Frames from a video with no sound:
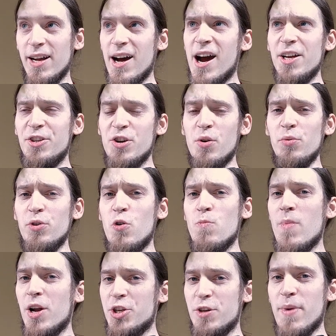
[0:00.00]
I don't know
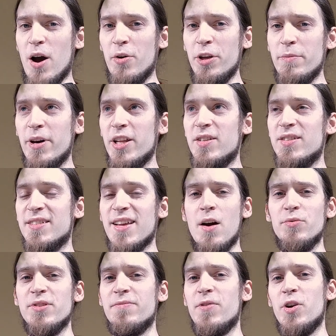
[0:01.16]
much about it, but it
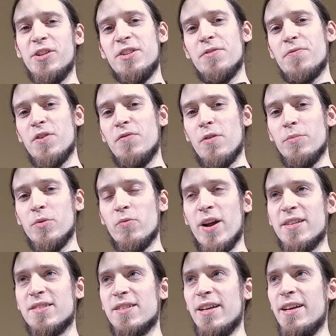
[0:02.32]
sounds very different from the
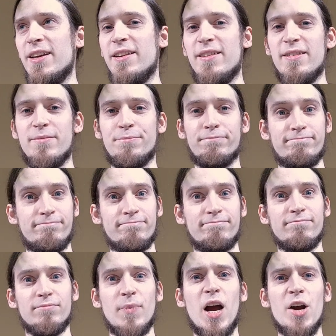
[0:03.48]
rest, and
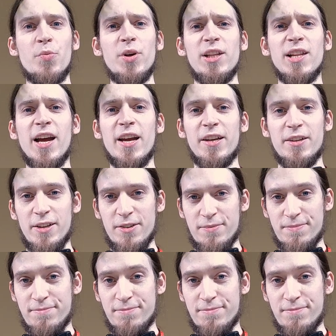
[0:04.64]
I really like it.